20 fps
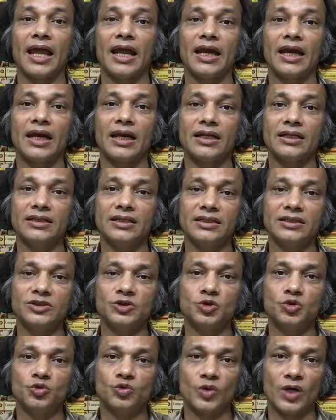And there
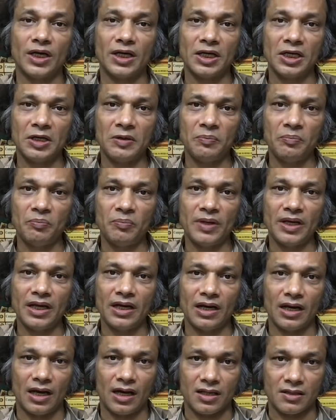is one
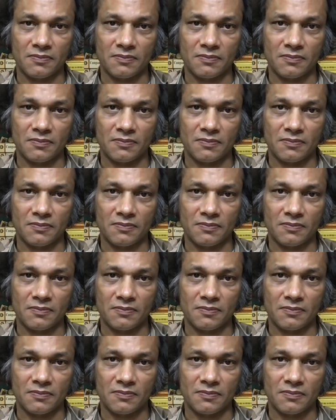main